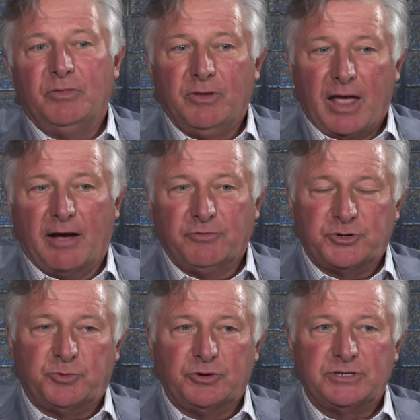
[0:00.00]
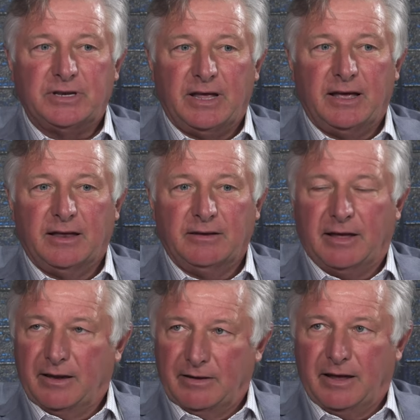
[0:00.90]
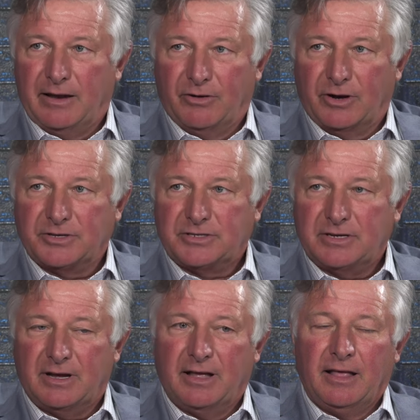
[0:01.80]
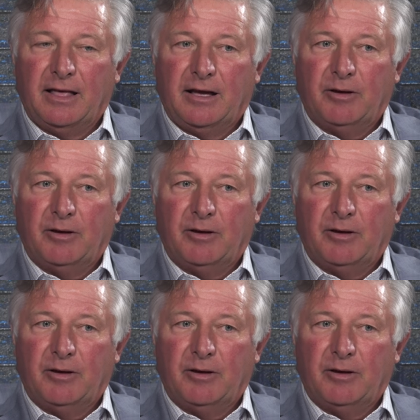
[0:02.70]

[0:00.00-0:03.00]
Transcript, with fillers: the average person and and, and arts. Mm -hmm.